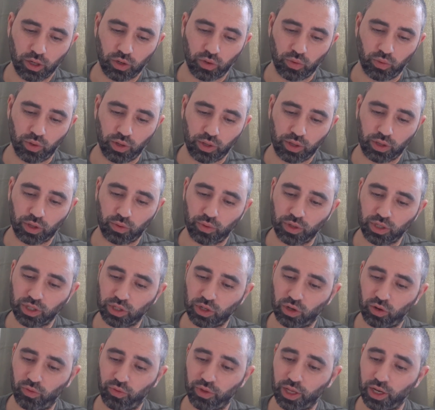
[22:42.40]
with the
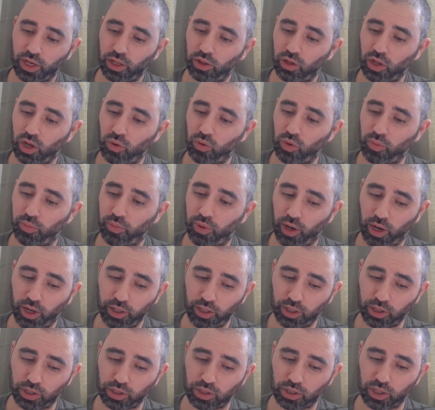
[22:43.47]
result that Allah will
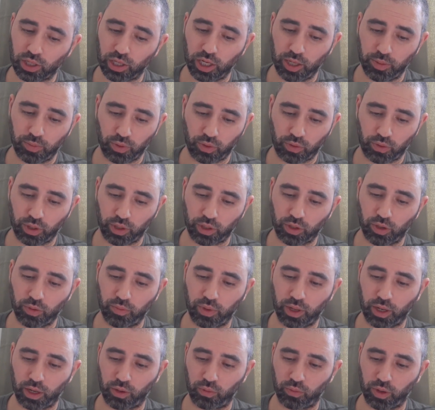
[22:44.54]
punish the hypocritical
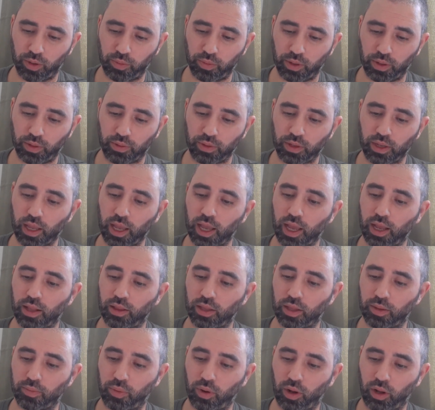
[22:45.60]
men and women and
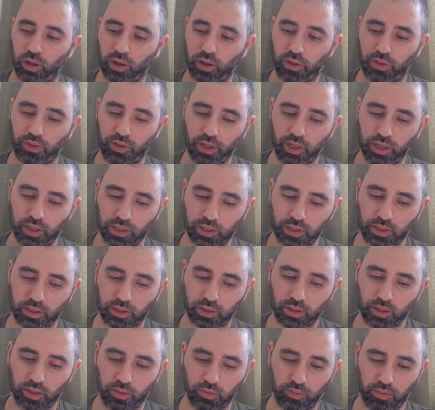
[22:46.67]
the polytheist
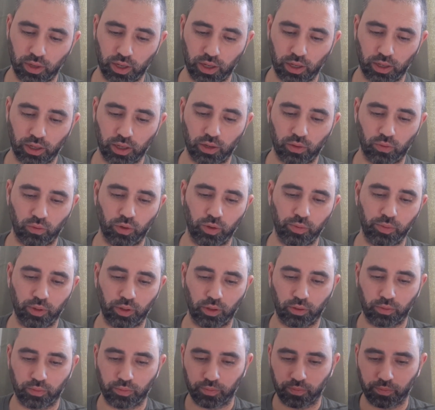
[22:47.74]
men and women.
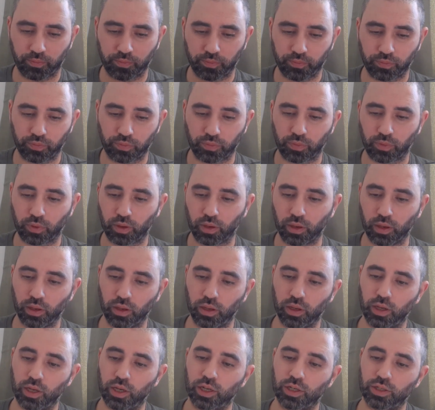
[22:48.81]

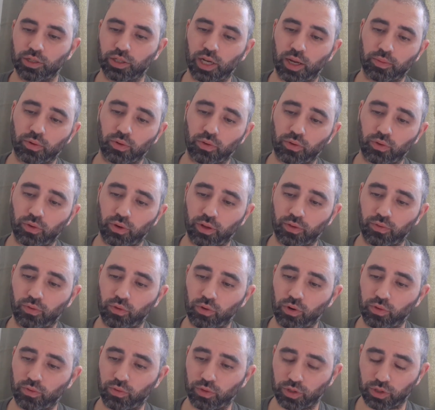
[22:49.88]
Chapter
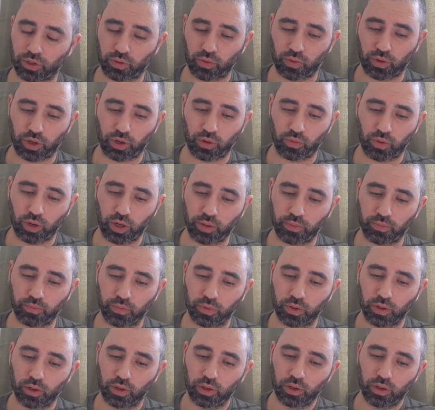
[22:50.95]
34, verse 21.
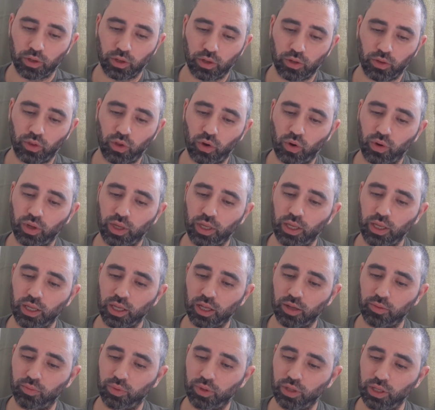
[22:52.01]
Though he,
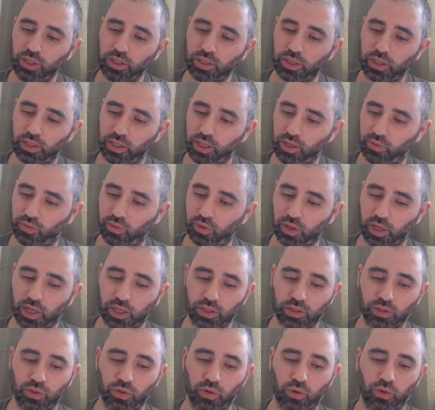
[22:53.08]
Iblis, the devil,
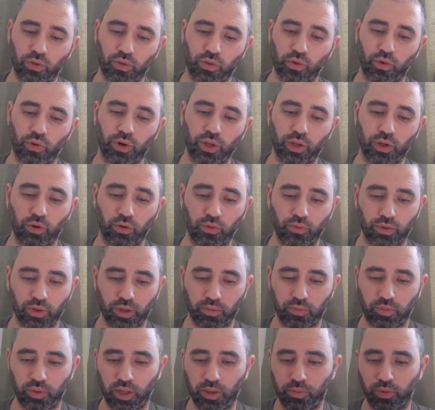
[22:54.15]
has no authority over the
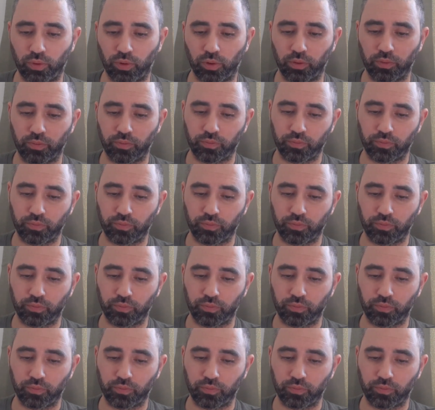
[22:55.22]
people.